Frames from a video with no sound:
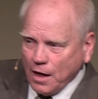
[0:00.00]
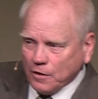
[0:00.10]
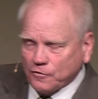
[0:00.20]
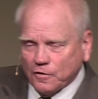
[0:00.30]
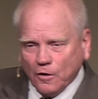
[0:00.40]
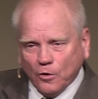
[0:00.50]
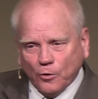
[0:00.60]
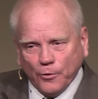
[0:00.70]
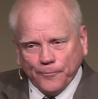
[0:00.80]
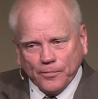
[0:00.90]
And
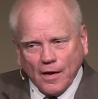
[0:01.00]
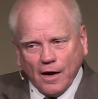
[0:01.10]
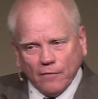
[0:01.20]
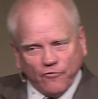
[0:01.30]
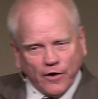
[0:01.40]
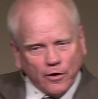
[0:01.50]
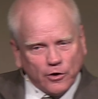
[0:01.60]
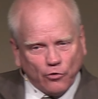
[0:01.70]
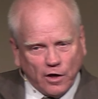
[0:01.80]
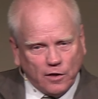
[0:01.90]
so I'm very
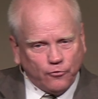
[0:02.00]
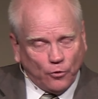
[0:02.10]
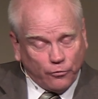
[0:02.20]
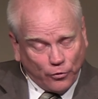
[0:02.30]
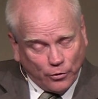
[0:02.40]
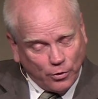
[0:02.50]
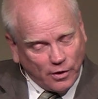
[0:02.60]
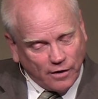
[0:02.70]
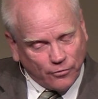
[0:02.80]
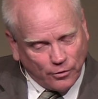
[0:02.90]
grateful for
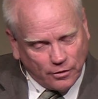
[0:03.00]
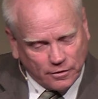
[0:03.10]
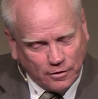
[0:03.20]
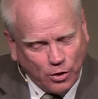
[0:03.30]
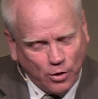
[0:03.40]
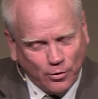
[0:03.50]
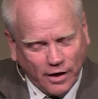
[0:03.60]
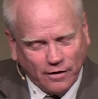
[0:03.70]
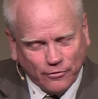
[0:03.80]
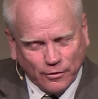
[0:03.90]
whoever,
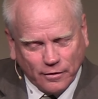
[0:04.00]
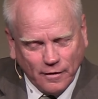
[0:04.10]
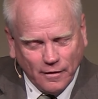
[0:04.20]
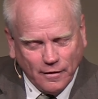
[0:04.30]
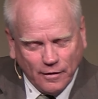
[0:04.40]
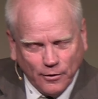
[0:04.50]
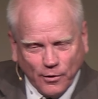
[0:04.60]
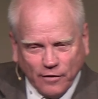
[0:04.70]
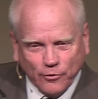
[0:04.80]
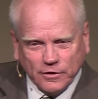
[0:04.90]
whoever,
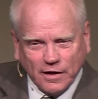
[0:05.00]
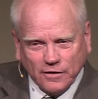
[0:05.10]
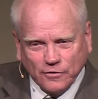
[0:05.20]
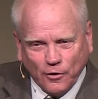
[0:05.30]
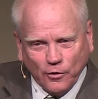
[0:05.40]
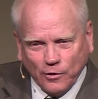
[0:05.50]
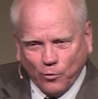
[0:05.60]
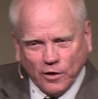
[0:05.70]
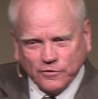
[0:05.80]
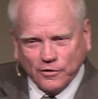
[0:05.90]
whoever does it. Only
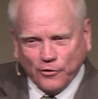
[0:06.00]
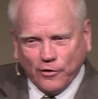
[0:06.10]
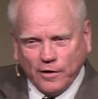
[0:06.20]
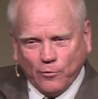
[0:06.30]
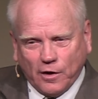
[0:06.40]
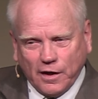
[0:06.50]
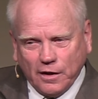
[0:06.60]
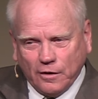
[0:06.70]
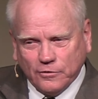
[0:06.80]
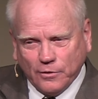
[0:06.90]
once in a great
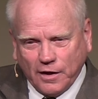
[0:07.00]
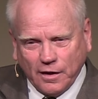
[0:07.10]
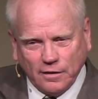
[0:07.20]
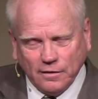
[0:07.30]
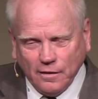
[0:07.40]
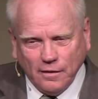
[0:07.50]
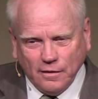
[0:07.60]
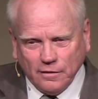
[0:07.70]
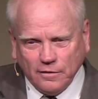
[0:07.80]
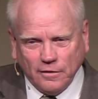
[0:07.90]
while do I,
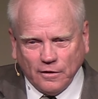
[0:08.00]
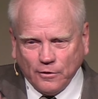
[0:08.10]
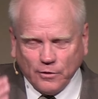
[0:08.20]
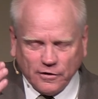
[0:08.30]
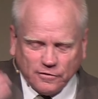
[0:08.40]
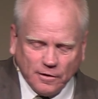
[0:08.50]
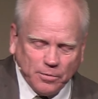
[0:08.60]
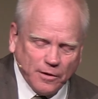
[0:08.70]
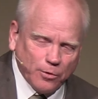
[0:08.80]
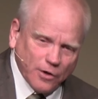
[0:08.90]
you know, do I see
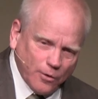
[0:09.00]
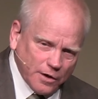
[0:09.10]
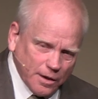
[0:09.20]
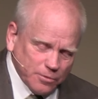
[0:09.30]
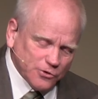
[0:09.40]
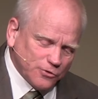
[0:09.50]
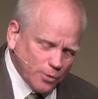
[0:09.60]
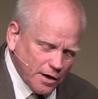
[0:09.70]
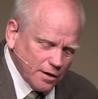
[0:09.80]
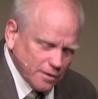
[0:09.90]
people going up and just
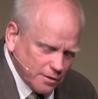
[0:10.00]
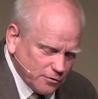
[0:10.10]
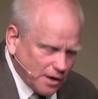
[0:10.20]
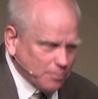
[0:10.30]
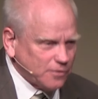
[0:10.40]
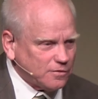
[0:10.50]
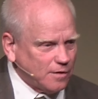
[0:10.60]
quietly dropping